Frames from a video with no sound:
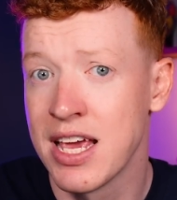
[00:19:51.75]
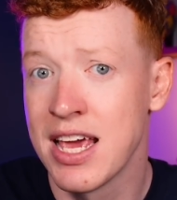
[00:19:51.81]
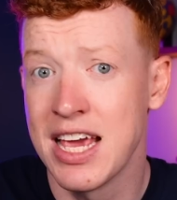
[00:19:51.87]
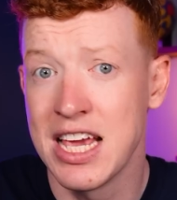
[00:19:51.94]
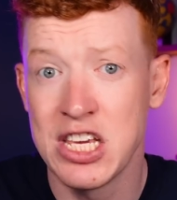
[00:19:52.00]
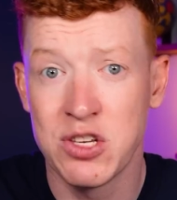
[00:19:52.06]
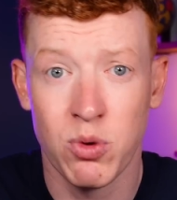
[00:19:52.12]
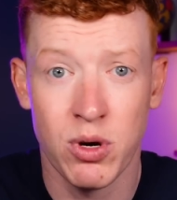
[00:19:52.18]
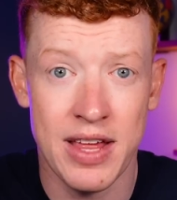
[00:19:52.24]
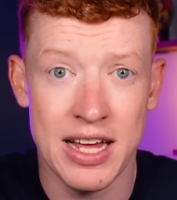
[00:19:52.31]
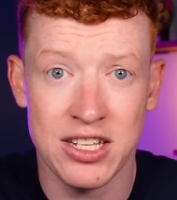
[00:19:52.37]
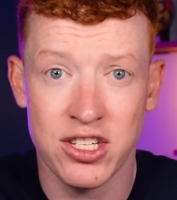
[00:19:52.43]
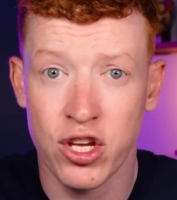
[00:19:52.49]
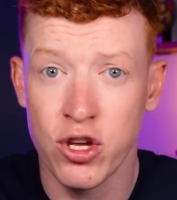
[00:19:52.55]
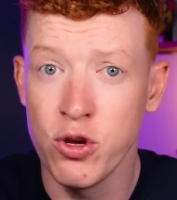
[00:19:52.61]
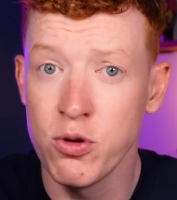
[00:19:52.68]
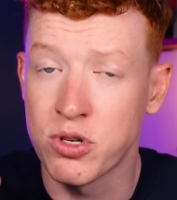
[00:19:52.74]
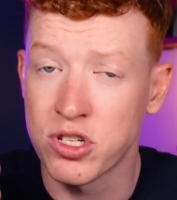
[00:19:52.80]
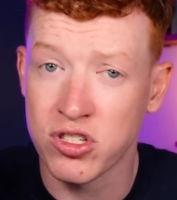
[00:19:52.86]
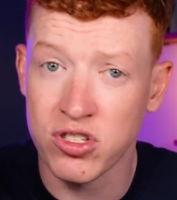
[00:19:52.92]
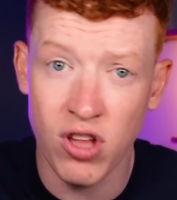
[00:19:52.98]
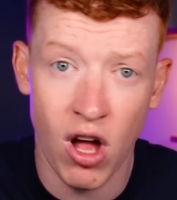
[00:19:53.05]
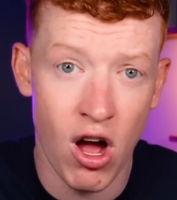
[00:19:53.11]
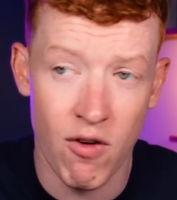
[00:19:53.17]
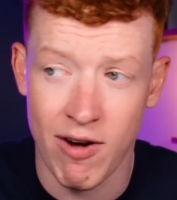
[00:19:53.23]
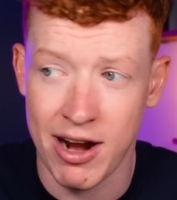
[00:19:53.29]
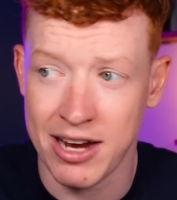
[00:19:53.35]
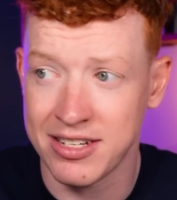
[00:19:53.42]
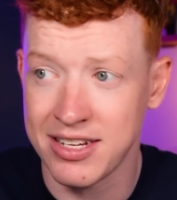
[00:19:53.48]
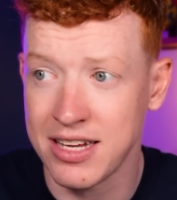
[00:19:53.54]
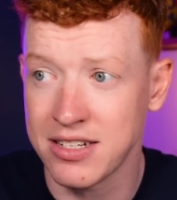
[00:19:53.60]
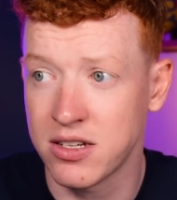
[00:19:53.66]
He's one of their 2 star
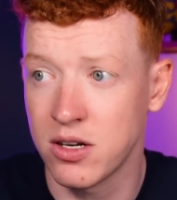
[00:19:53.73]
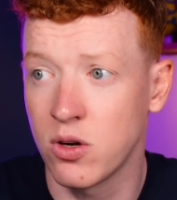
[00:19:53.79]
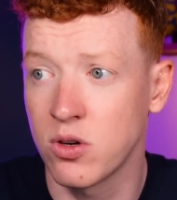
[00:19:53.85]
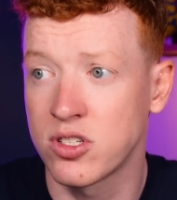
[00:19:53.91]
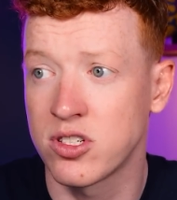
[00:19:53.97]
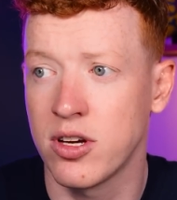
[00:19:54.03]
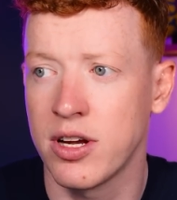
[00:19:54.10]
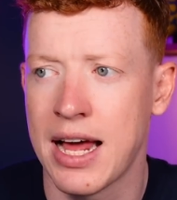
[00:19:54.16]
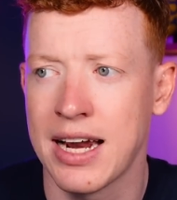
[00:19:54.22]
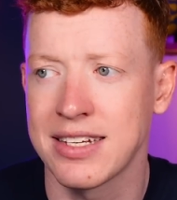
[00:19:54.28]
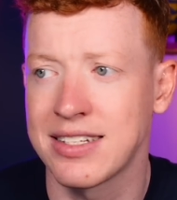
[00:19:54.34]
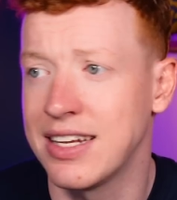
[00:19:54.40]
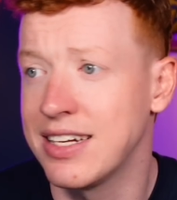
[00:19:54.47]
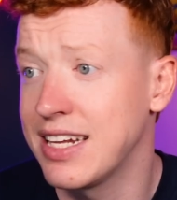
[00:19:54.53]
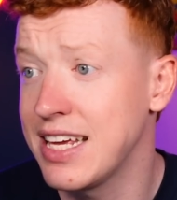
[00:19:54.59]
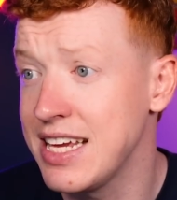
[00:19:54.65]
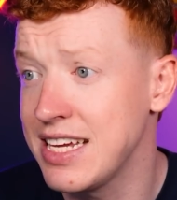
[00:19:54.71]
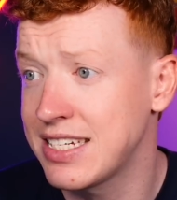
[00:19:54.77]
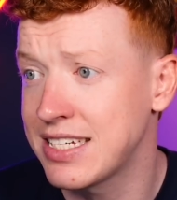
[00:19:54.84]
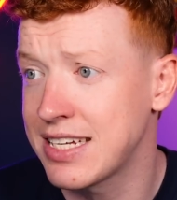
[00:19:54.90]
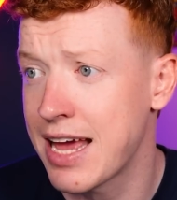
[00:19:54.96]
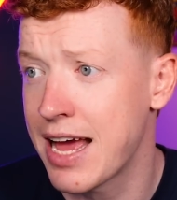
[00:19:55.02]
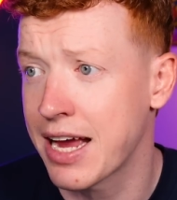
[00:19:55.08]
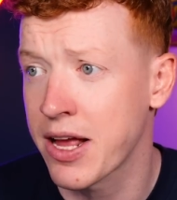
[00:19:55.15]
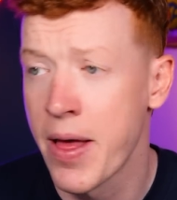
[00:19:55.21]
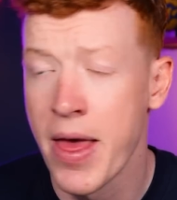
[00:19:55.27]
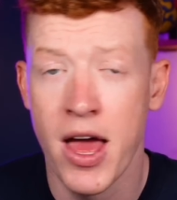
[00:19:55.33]
assets alongside Alexander Isak,